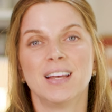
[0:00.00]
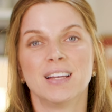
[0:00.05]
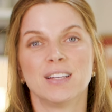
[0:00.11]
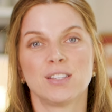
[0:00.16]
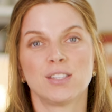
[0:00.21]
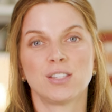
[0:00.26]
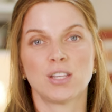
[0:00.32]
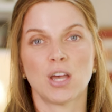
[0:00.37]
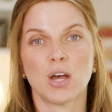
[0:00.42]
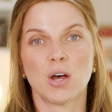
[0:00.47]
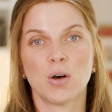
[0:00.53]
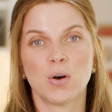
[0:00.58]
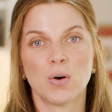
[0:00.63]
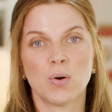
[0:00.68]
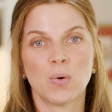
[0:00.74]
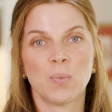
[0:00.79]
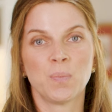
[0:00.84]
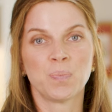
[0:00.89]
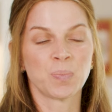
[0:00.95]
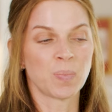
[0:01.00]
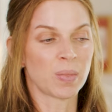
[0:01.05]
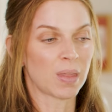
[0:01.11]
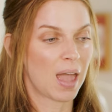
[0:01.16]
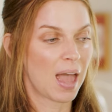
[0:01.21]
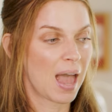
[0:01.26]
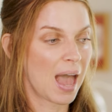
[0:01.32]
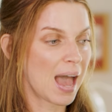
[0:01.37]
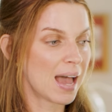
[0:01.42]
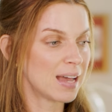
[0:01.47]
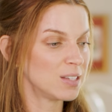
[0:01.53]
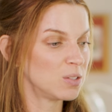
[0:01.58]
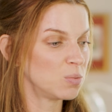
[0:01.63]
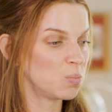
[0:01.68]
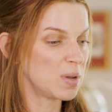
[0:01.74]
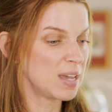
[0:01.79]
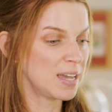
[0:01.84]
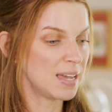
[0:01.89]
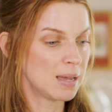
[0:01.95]
So as
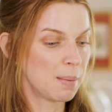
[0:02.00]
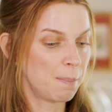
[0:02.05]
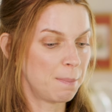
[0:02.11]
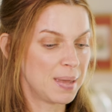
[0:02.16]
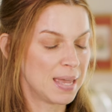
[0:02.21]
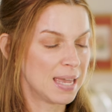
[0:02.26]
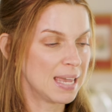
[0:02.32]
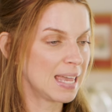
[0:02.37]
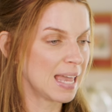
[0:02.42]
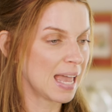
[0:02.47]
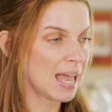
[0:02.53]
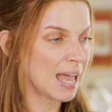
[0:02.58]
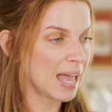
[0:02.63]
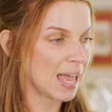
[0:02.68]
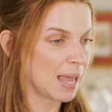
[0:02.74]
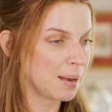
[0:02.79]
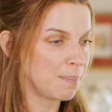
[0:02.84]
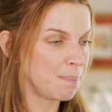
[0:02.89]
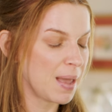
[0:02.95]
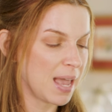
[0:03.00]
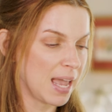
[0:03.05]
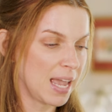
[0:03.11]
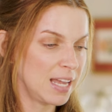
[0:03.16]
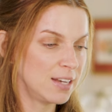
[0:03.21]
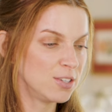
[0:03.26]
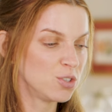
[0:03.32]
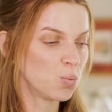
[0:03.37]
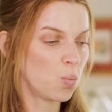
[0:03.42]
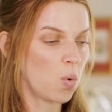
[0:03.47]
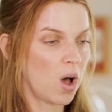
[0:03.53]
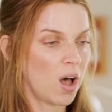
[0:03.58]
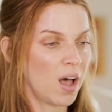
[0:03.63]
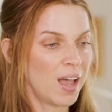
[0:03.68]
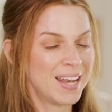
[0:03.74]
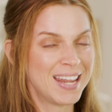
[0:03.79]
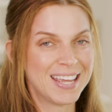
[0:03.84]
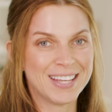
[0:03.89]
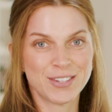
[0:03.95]
we begin, page
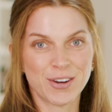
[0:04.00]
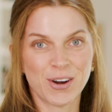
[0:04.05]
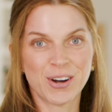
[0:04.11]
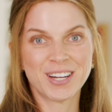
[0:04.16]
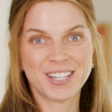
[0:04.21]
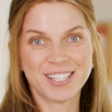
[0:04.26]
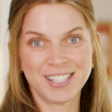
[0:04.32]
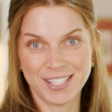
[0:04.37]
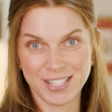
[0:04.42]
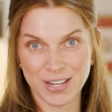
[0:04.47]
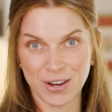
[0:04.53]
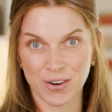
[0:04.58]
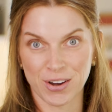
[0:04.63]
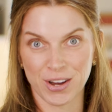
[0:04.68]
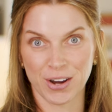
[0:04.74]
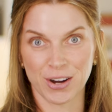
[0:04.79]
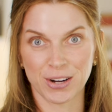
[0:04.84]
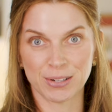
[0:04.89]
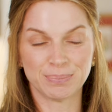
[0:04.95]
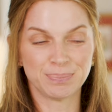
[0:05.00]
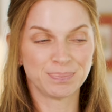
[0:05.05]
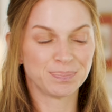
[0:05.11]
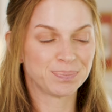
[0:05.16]
1 is our exterior.